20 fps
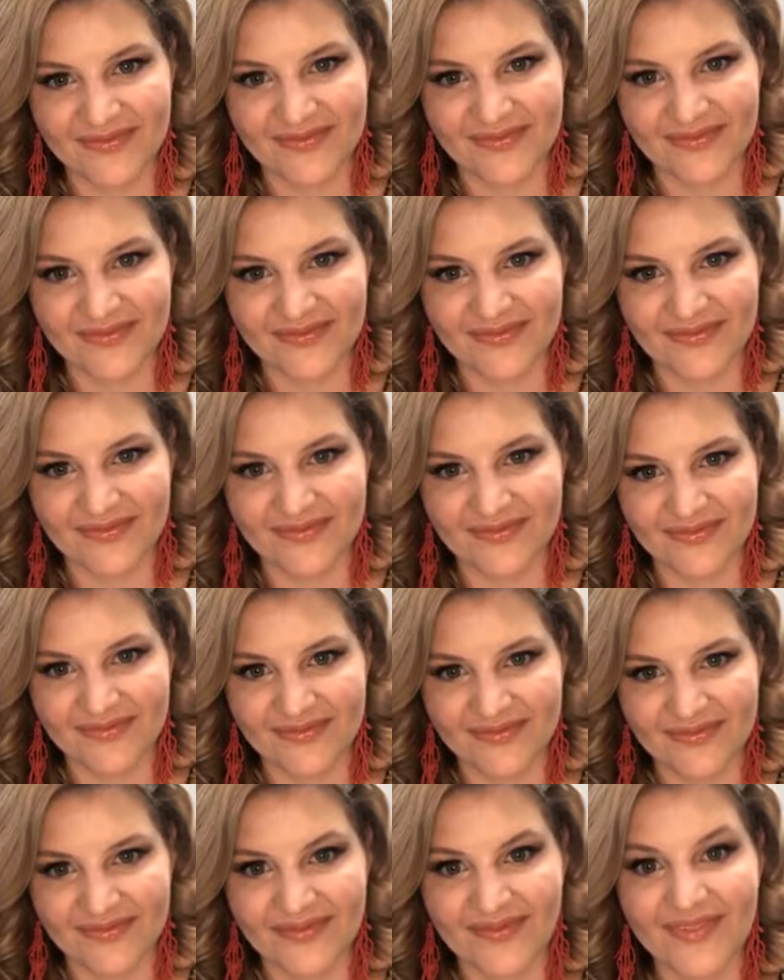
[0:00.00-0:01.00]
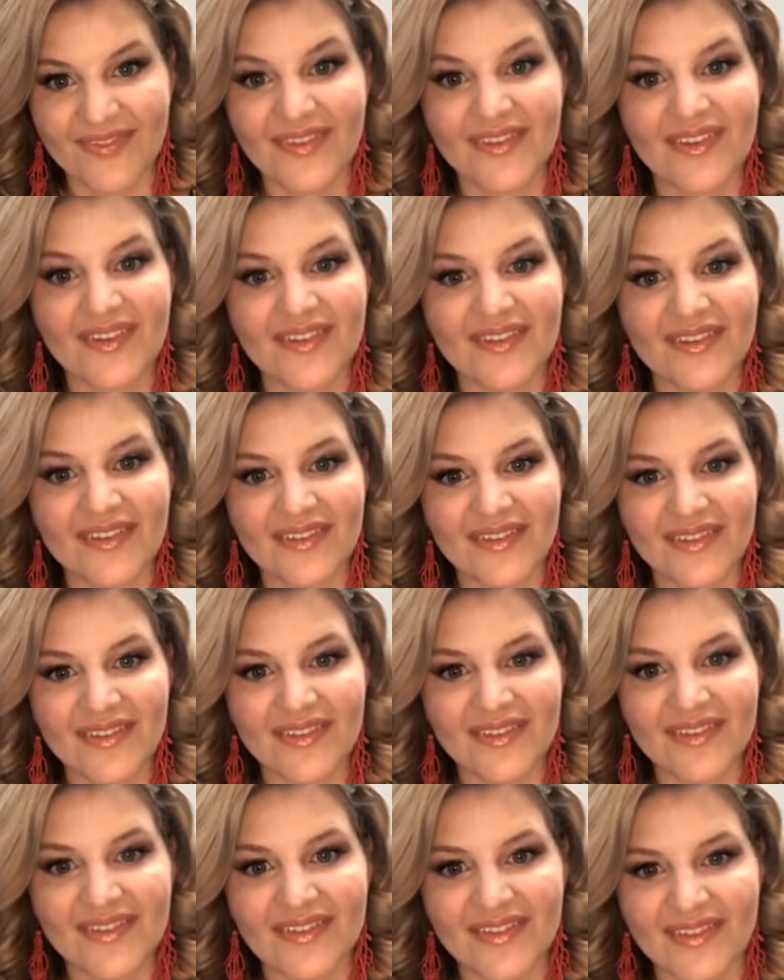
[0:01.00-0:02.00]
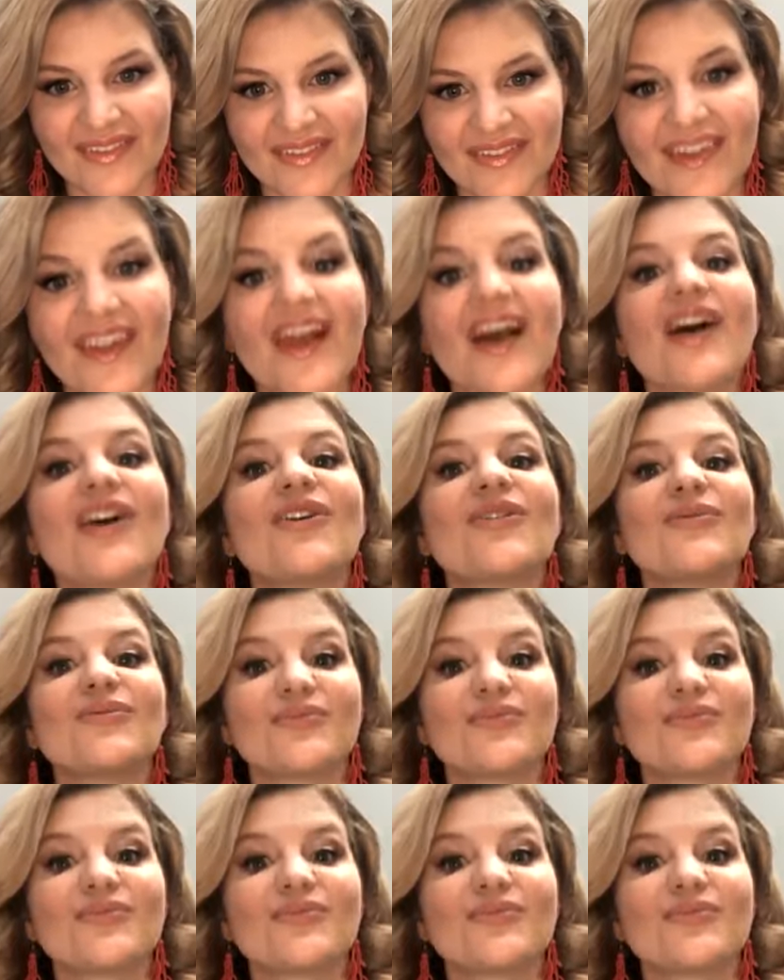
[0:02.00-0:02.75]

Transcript: (silent)